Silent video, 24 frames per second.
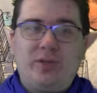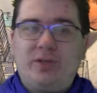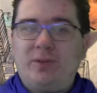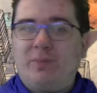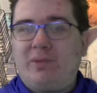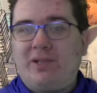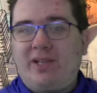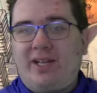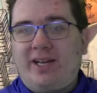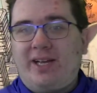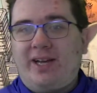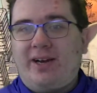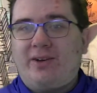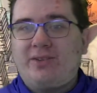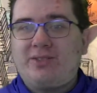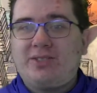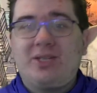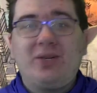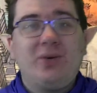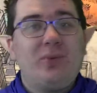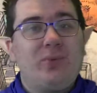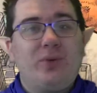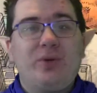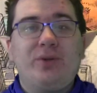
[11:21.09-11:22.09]
to play out.
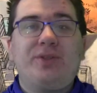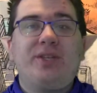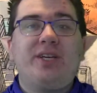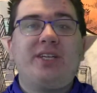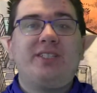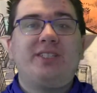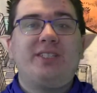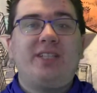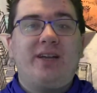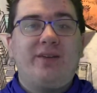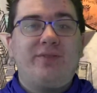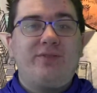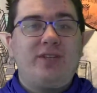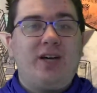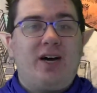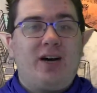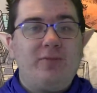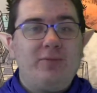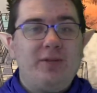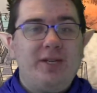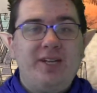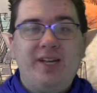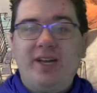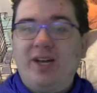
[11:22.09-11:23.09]
Will they save
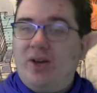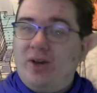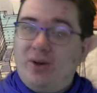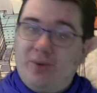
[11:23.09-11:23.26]
Dabi?